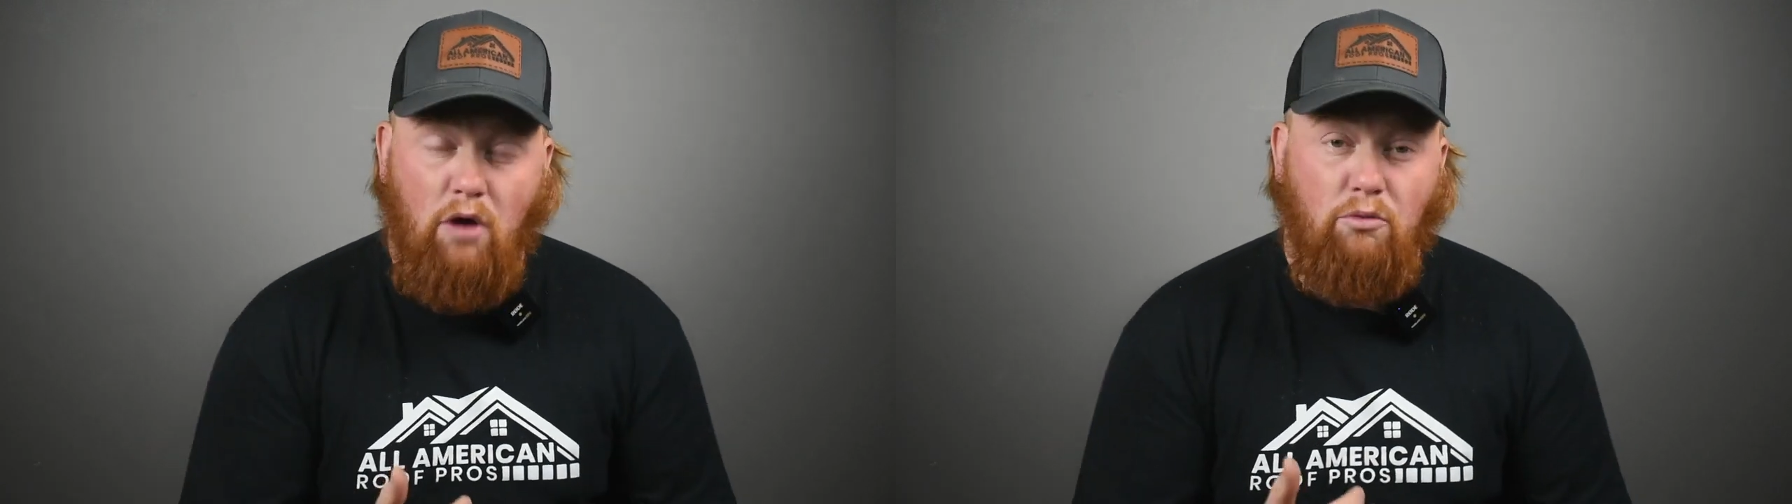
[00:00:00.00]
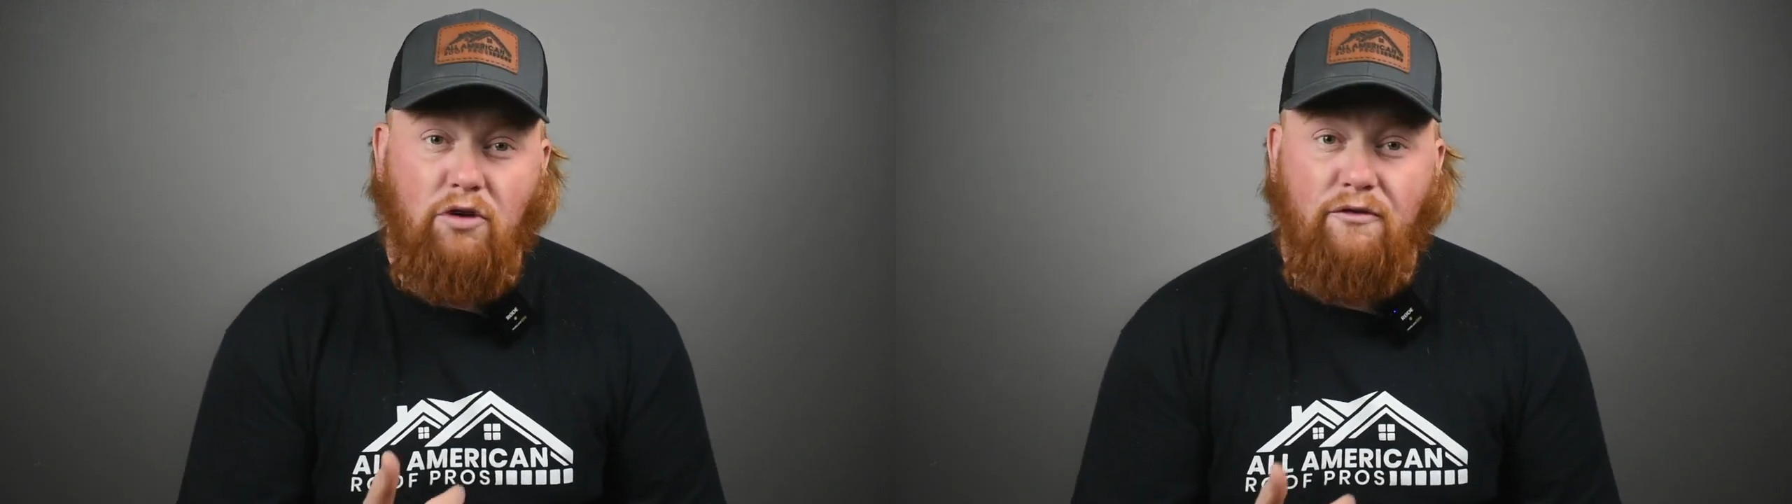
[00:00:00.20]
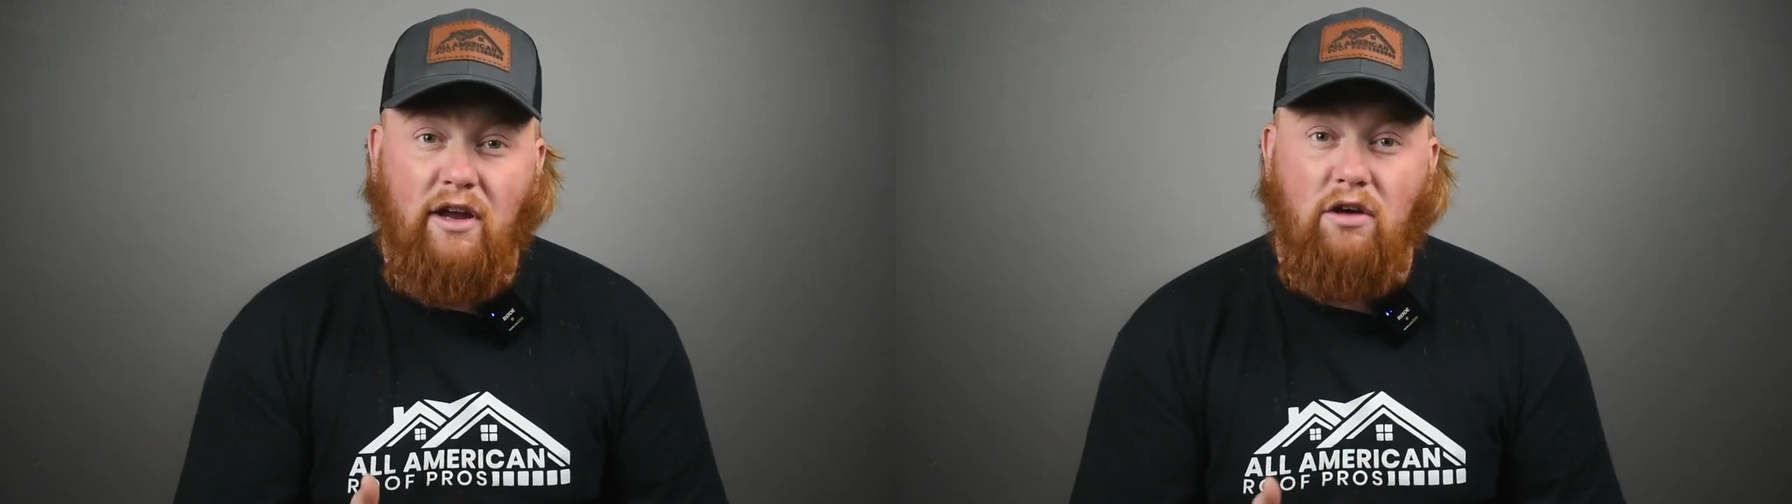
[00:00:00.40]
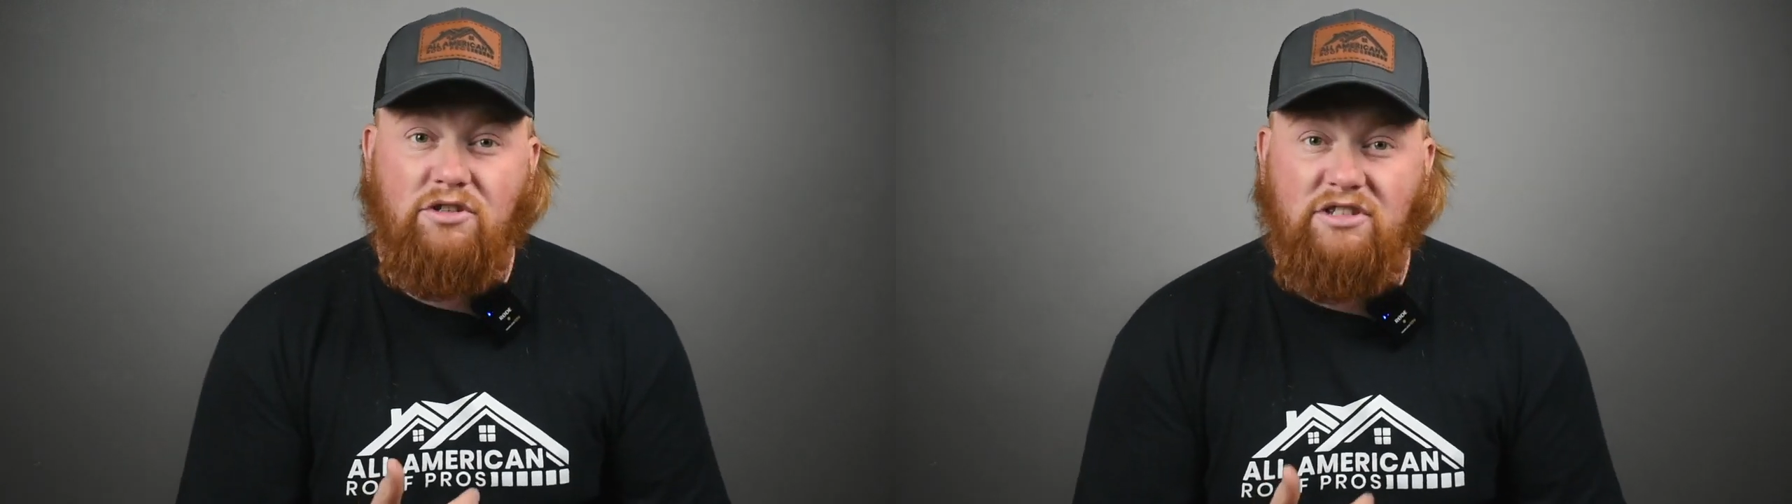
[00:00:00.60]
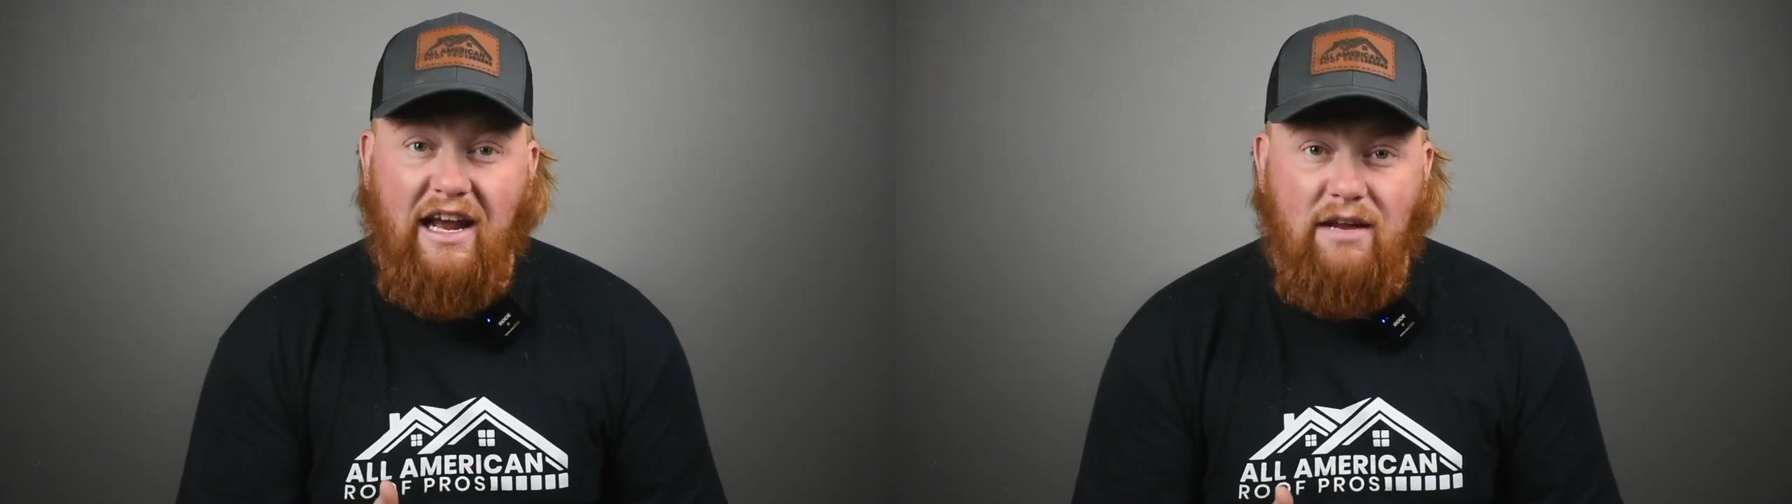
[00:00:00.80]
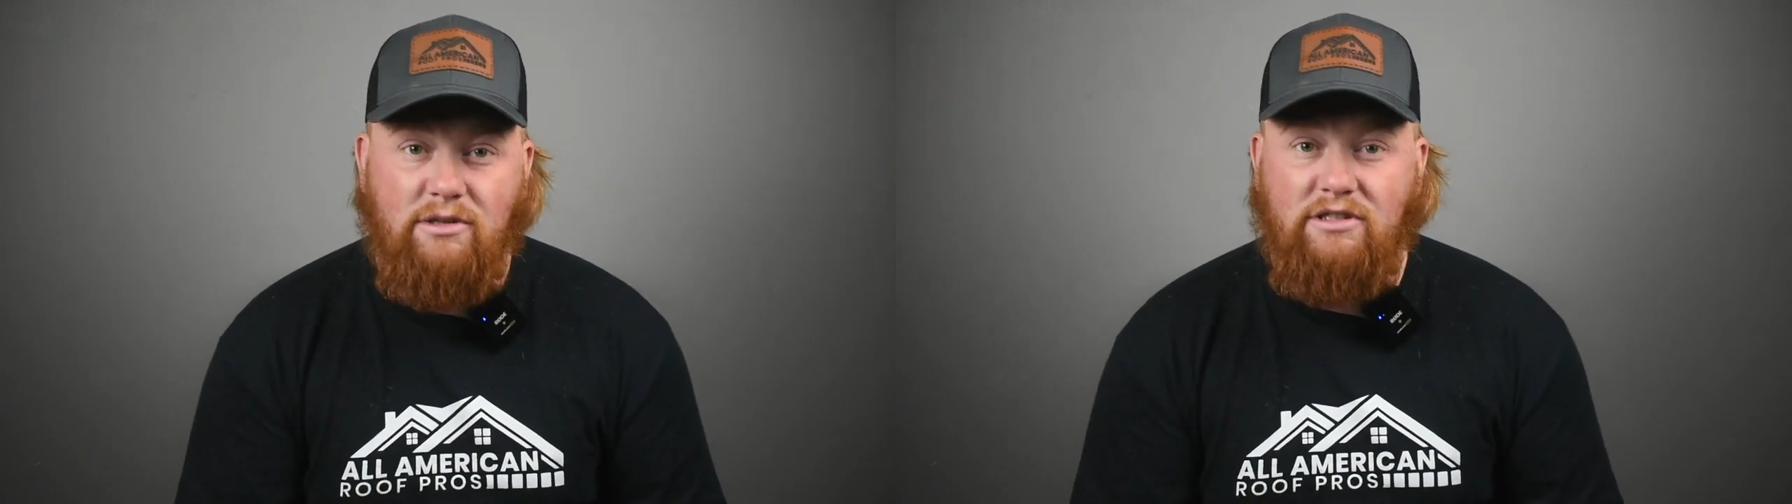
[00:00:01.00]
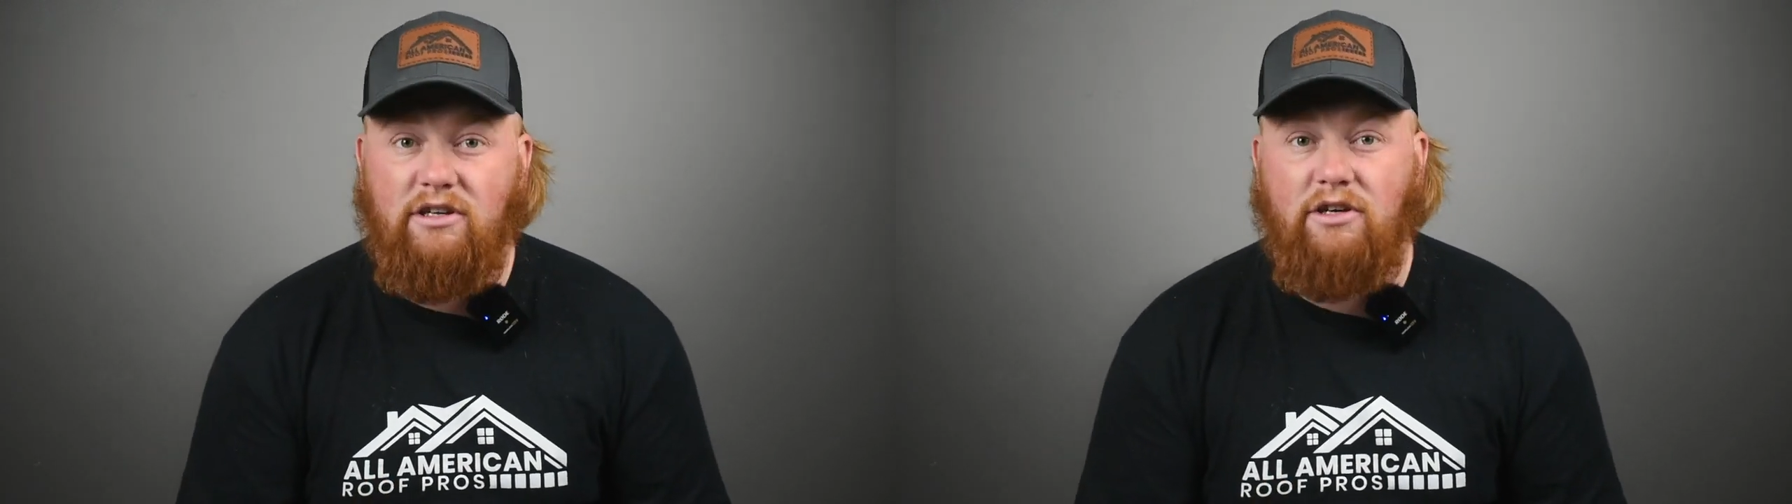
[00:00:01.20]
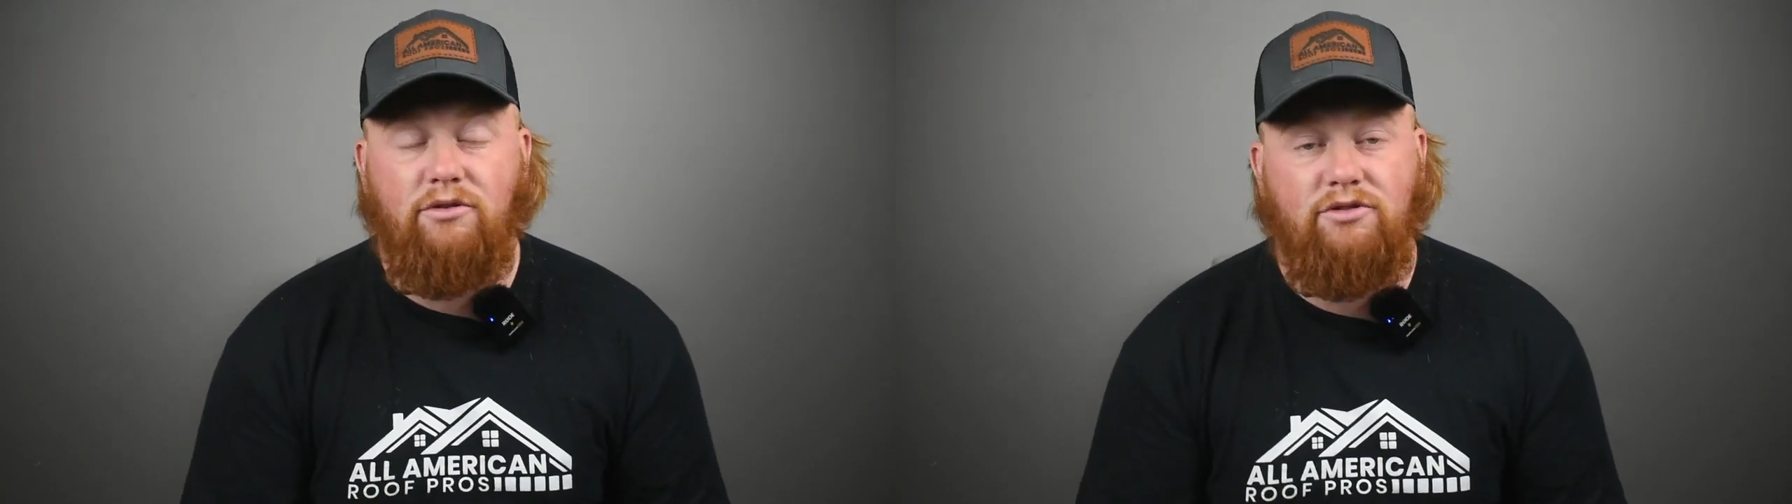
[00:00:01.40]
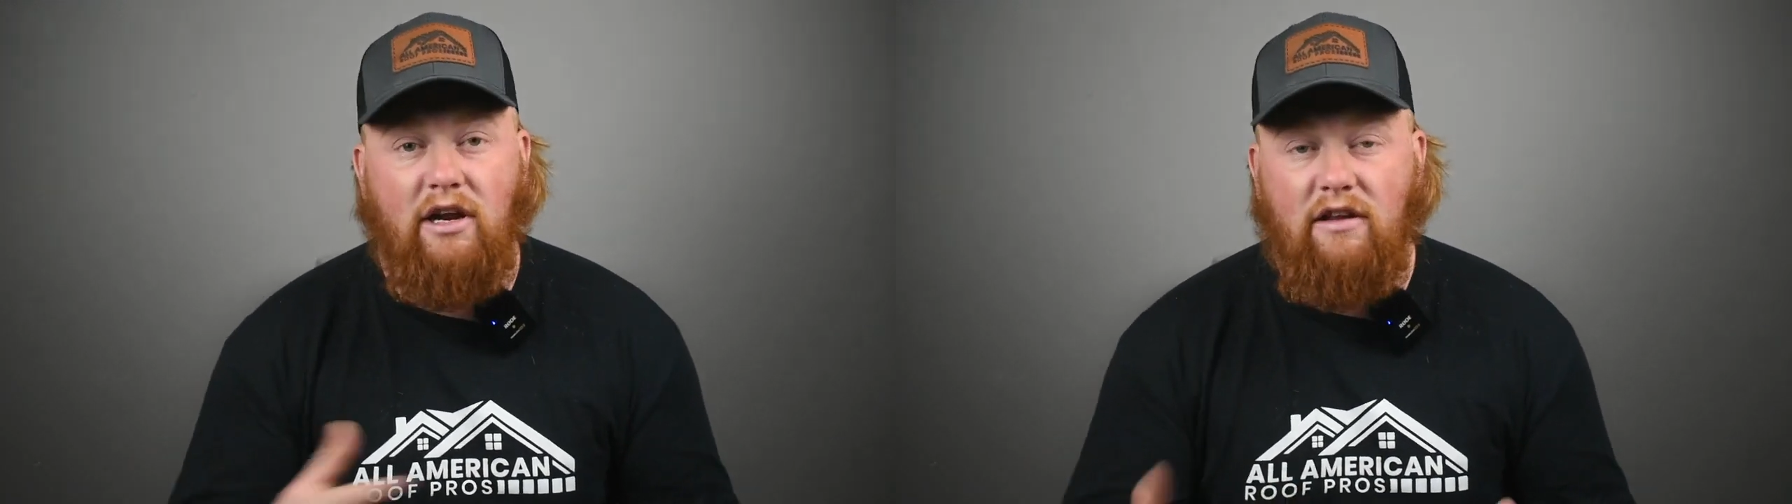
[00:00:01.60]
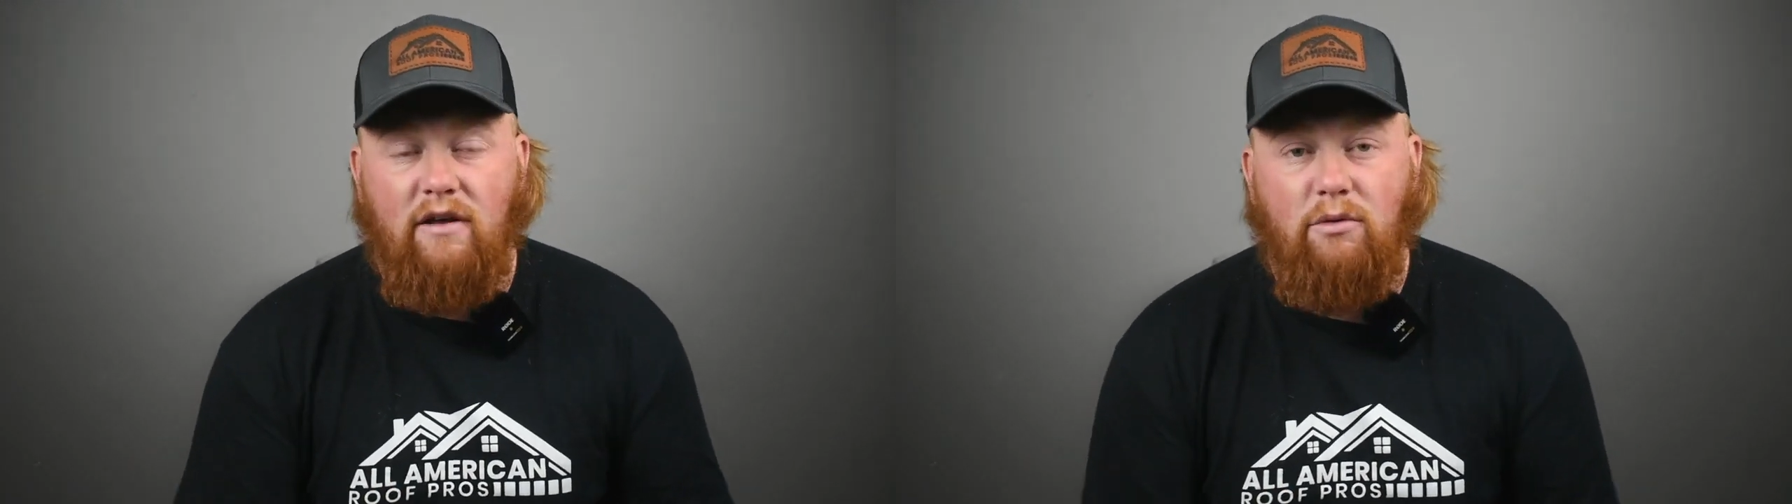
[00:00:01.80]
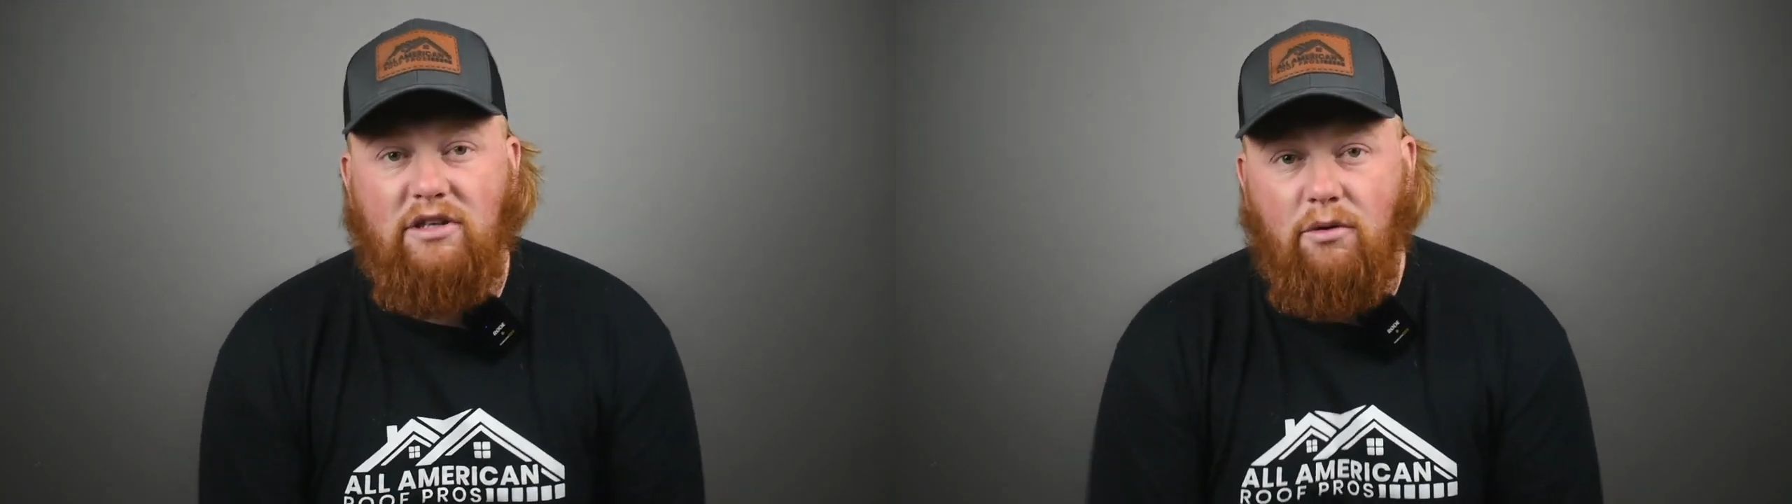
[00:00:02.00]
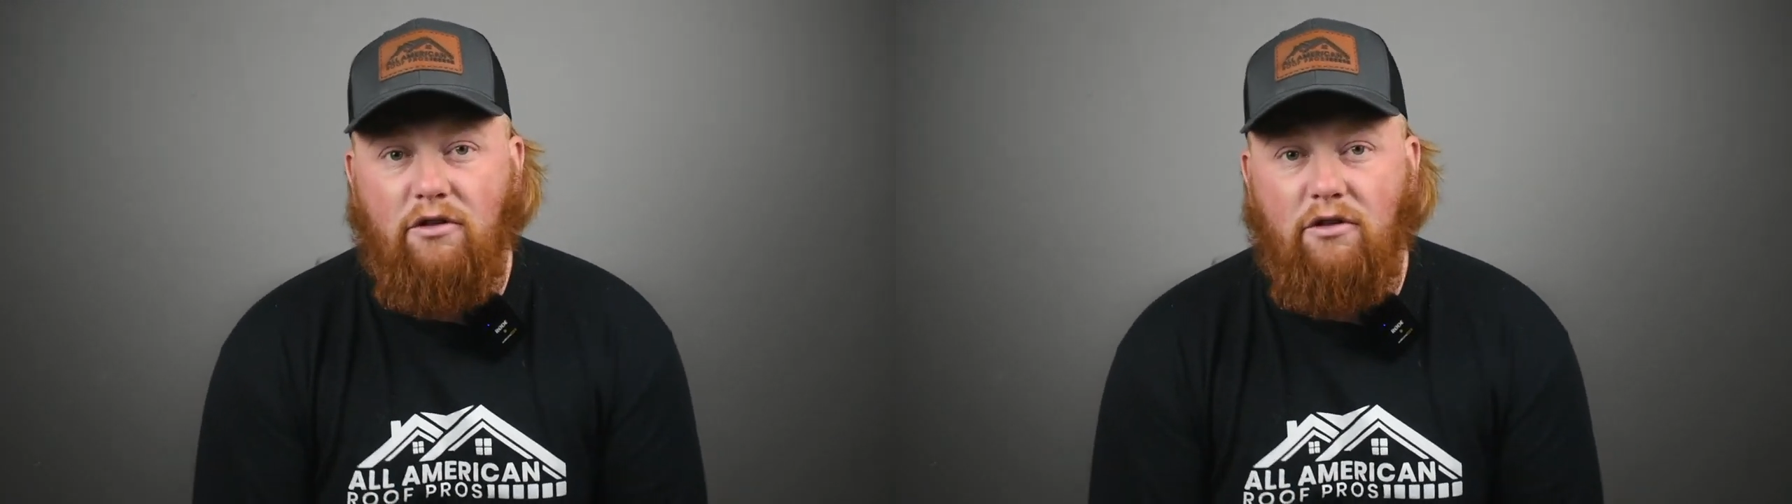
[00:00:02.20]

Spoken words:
roofing or siding materials or anything we deal